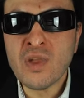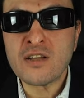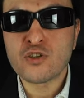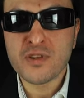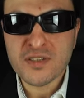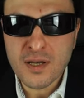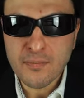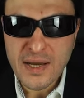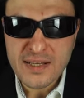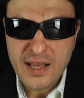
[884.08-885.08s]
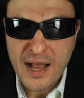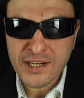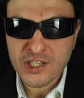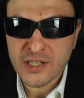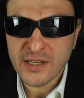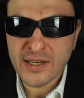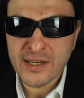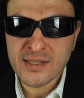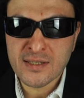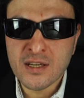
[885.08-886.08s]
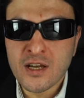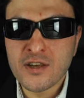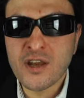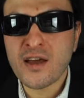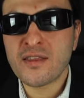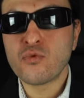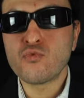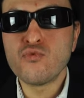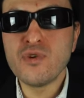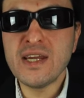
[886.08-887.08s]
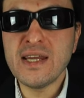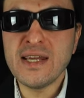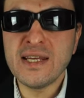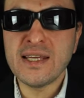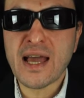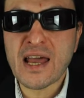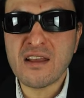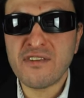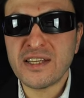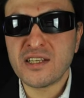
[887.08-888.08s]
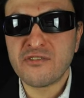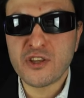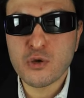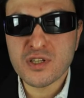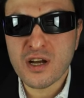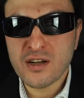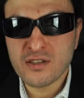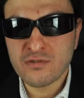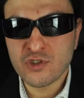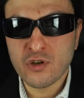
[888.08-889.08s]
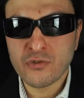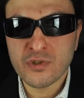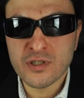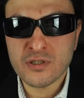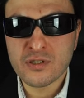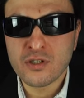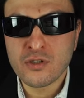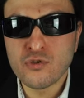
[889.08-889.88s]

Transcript: So the sub bass actually is neither really elevated for those kinds of genres,